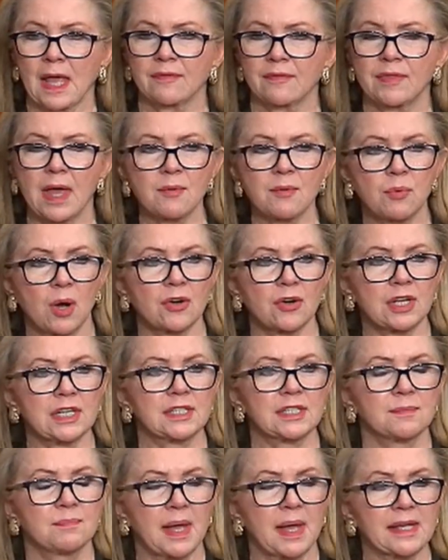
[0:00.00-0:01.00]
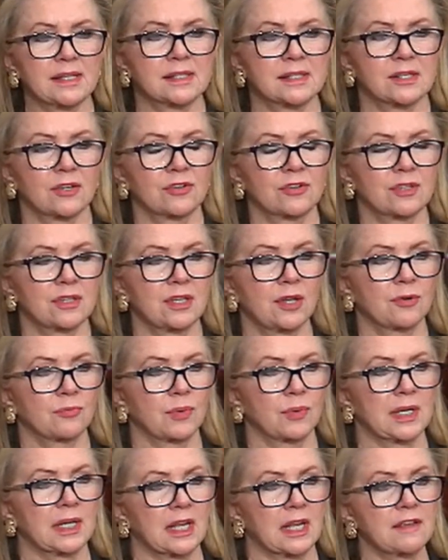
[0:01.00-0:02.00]
They wanted to make certain that
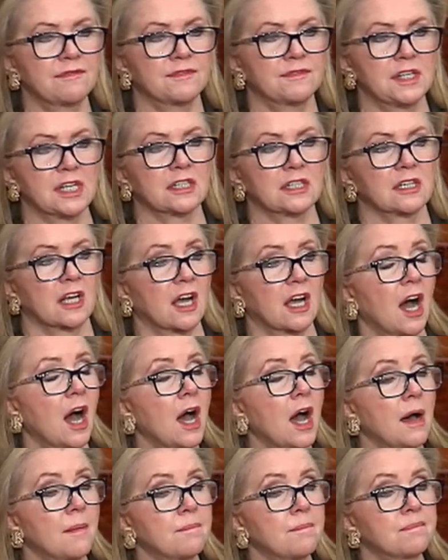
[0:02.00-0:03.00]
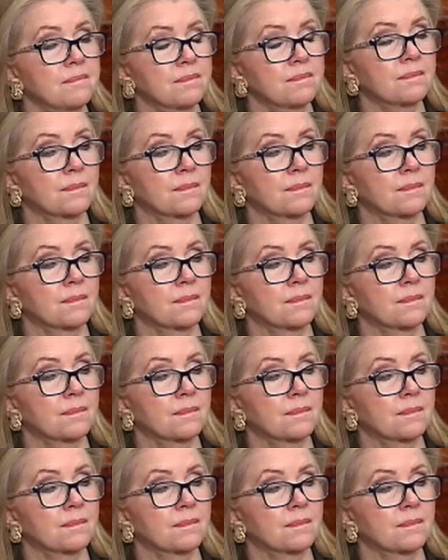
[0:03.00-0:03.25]
relief didn't come.